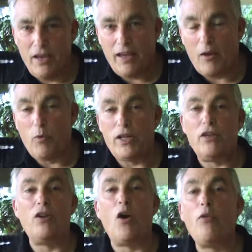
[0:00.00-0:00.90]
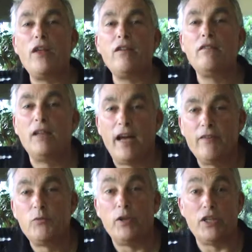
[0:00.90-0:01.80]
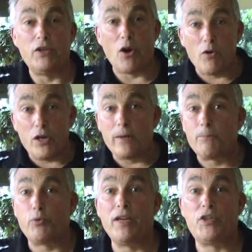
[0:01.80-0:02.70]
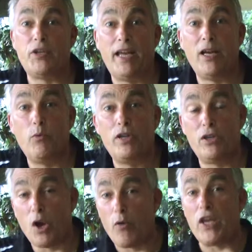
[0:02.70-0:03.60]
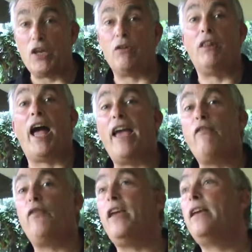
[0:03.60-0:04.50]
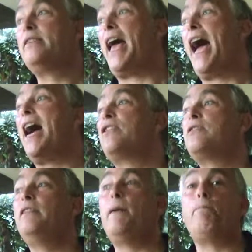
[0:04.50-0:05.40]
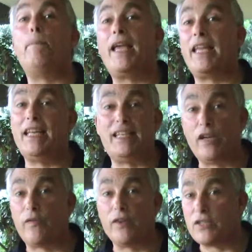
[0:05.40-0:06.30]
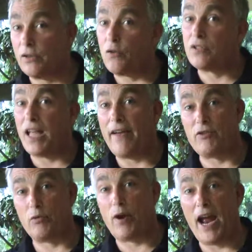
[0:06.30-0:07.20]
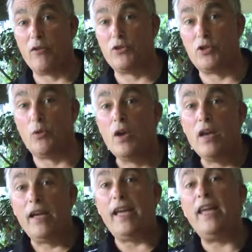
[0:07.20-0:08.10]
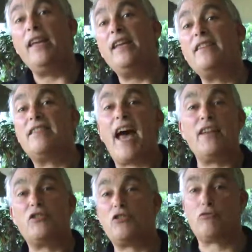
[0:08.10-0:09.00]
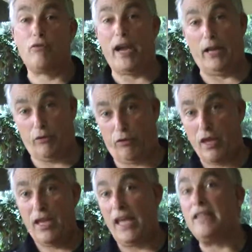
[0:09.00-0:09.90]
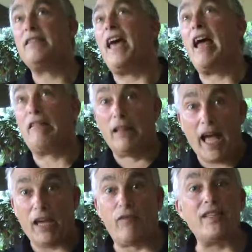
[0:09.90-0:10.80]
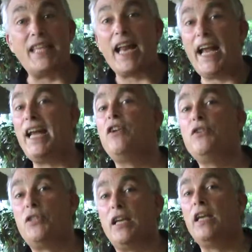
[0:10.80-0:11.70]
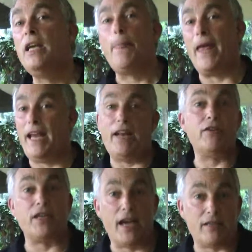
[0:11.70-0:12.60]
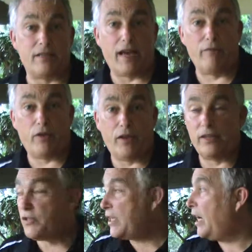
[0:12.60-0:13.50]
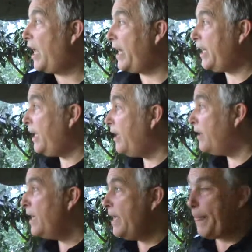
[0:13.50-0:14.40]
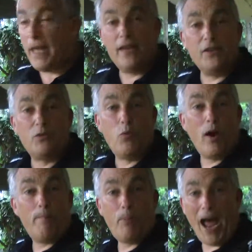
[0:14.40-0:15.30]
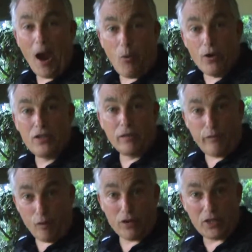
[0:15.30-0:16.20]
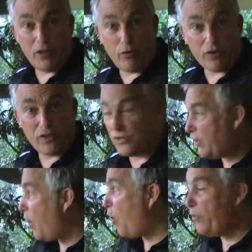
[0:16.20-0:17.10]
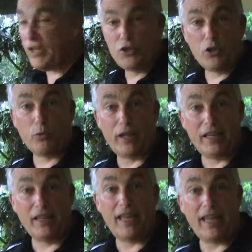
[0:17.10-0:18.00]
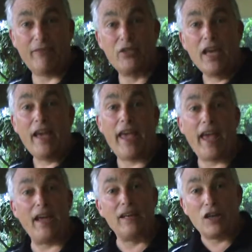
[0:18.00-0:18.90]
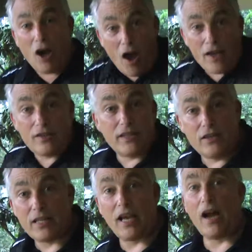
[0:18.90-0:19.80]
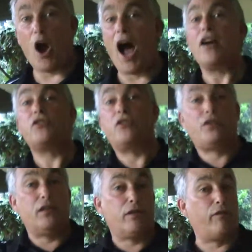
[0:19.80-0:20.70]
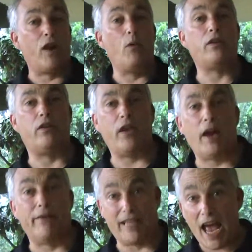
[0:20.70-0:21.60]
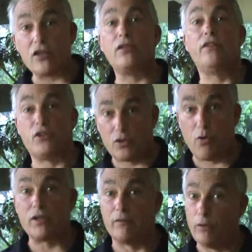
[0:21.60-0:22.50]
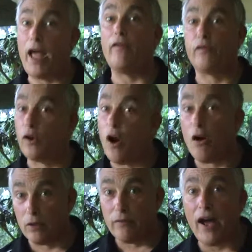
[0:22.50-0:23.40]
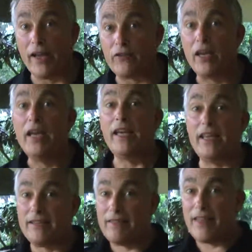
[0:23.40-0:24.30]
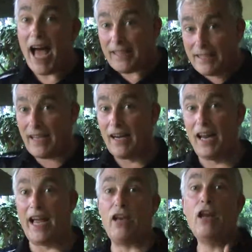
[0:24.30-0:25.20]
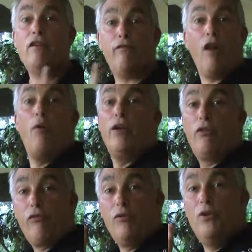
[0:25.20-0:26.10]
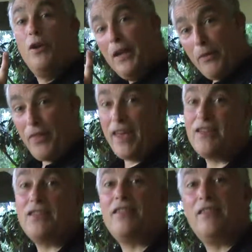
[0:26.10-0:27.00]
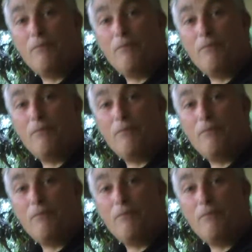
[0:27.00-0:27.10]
And when you know that you're loved, when you know you're appreciated, when you know that your life is actually making a difference in those lives around you, it is that strength. It's that life. It's that energy that energizes everything. The sunlight here is what powers the photosynthesis in all these green leaves and causes oxygen to flow into the air. It's actually the source of life for all of us, is that sunlight flowing through this